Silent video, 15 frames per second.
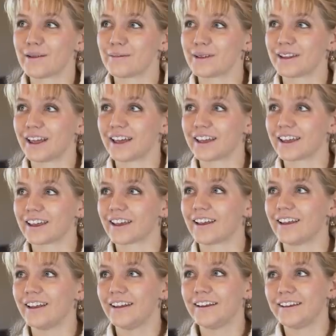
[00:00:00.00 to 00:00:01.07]
I mean, like,
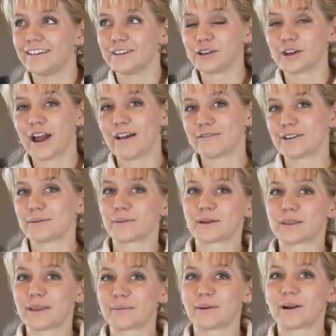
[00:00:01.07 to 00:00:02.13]
you're having a
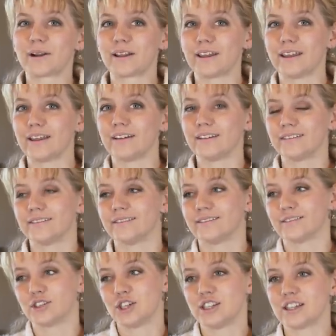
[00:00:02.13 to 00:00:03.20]
birthday party,
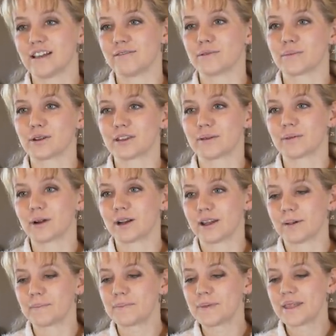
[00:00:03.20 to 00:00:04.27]
she's having a birthday
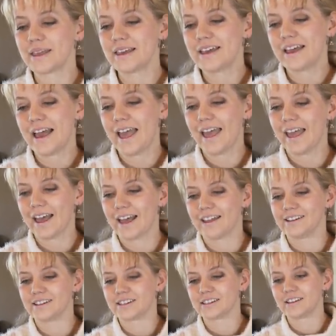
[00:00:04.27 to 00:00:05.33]
party,
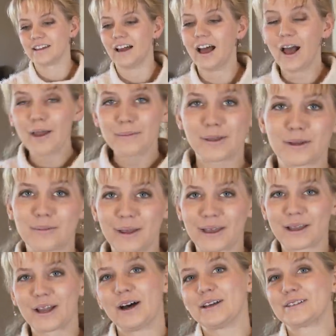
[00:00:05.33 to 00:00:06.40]
and I'm gonna make
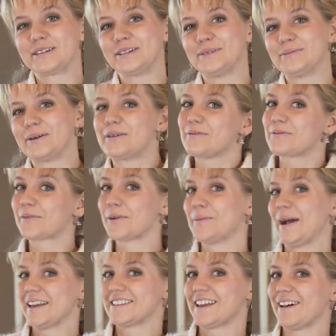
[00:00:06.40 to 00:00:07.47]
a costume for
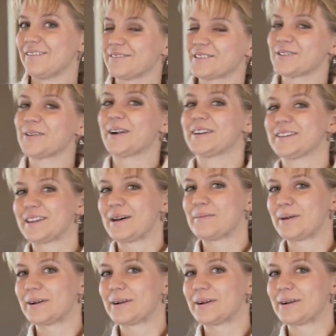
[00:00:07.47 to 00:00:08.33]
myself to wear to that